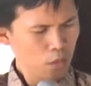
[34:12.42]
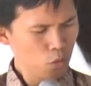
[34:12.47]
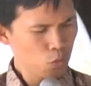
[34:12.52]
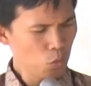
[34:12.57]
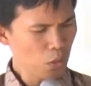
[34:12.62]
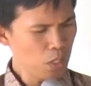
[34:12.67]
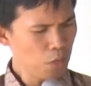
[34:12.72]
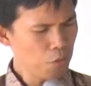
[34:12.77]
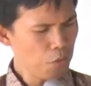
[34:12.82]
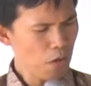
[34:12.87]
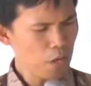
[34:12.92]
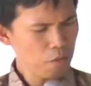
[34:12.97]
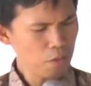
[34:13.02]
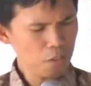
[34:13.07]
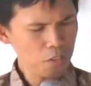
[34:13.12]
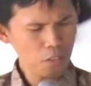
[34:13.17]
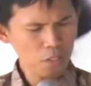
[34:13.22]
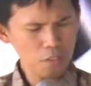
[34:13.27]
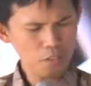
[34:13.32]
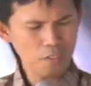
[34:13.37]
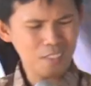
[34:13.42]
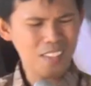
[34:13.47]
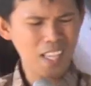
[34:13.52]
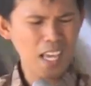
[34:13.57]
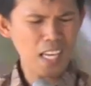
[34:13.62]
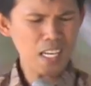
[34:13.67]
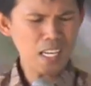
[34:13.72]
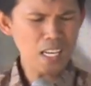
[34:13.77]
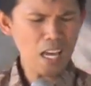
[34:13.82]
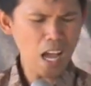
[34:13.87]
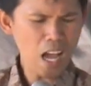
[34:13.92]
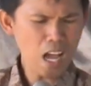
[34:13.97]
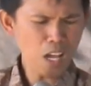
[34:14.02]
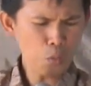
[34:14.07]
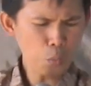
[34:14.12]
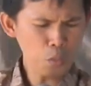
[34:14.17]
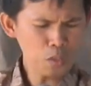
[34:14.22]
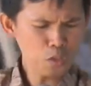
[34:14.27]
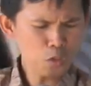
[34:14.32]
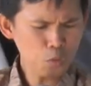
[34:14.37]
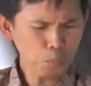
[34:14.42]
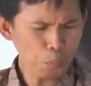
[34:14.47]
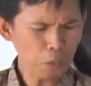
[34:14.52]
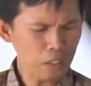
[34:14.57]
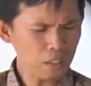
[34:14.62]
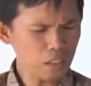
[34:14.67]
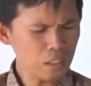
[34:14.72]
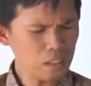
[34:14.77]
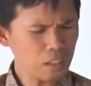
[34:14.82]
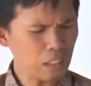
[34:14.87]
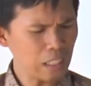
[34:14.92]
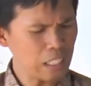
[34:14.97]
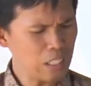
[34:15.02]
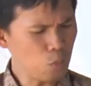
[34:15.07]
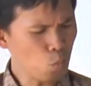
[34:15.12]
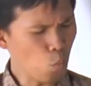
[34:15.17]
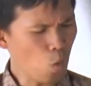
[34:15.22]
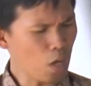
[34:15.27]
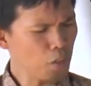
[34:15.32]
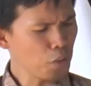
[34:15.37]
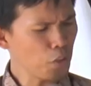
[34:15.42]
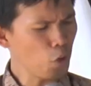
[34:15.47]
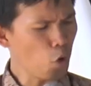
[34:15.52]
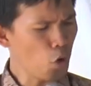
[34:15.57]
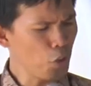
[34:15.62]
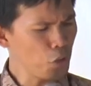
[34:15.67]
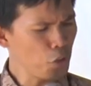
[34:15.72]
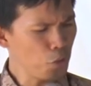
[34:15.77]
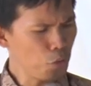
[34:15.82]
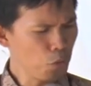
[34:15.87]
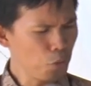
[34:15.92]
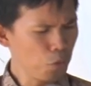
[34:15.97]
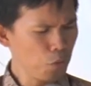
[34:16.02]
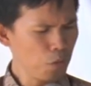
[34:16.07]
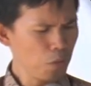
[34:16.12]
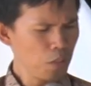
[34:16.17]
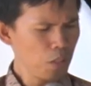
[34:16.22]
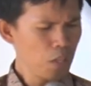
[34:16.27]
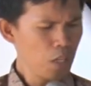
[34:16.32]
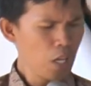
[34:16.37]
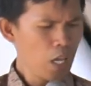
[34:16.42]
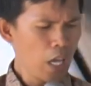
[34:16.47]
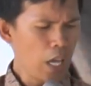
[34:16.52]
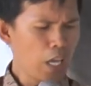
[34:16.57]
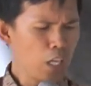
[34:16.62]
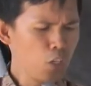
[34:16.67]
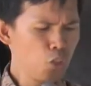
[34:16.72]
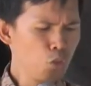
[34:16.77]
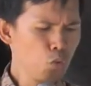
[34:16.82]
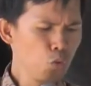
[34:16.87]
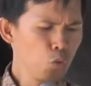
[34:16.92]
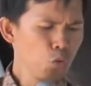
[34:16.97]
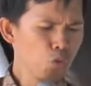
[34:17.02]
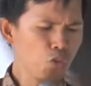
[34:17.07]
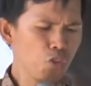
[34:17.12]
25 it says, Then I will sprinkle clean water on you, and you